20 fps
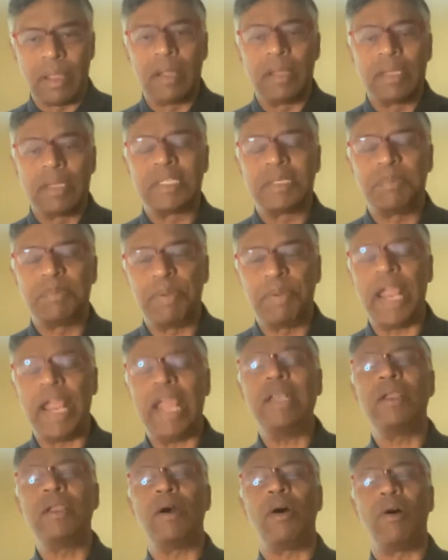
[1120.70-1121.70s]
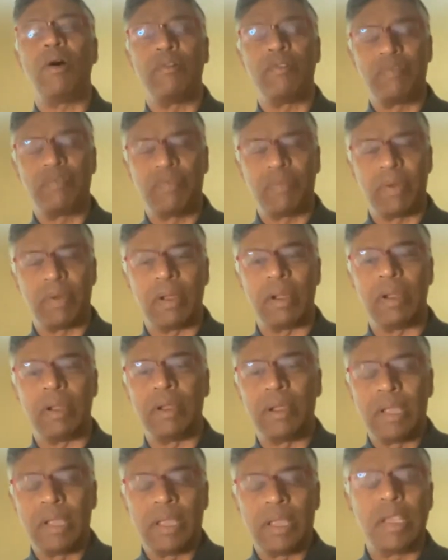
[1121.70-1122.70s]
spread
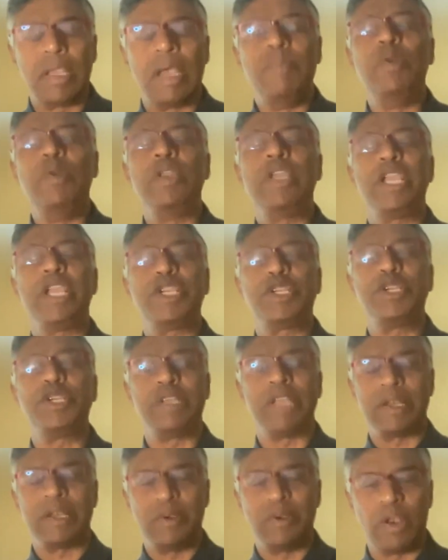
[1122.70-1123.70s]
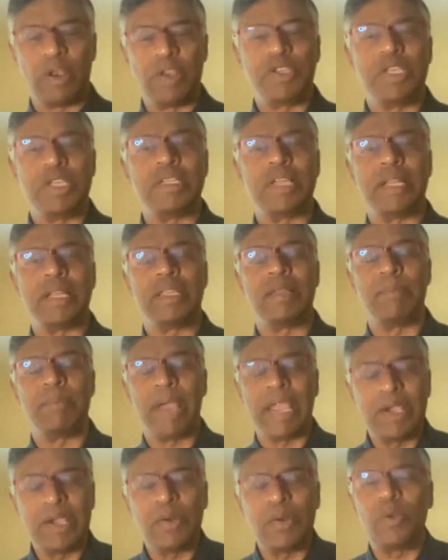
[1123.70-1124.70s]
of communication technologies at the
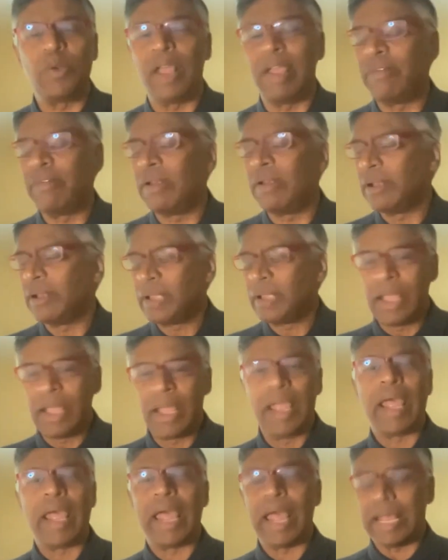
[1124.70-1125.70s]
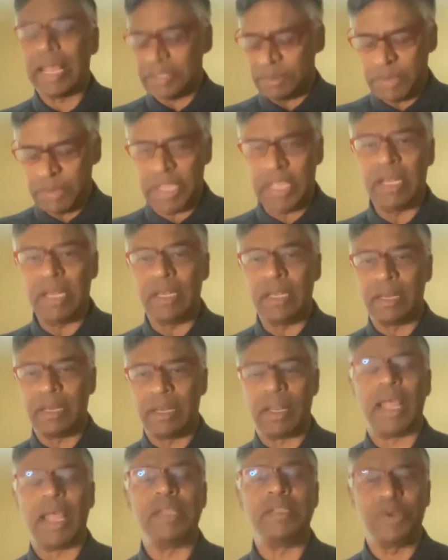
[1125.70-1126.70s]
micro level has
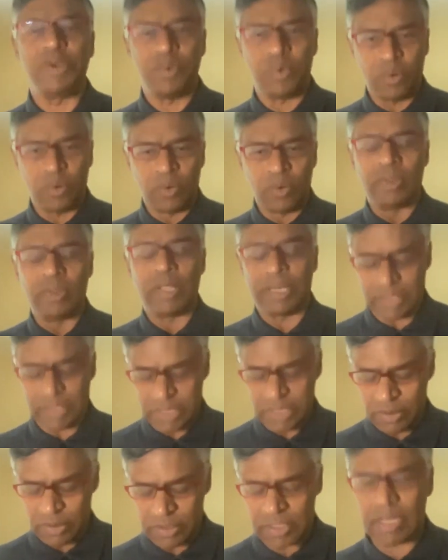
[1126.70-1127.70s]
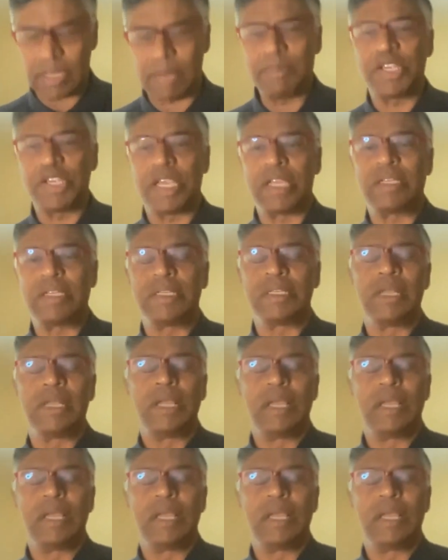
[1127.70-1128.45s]
been, as you know, that's your subject,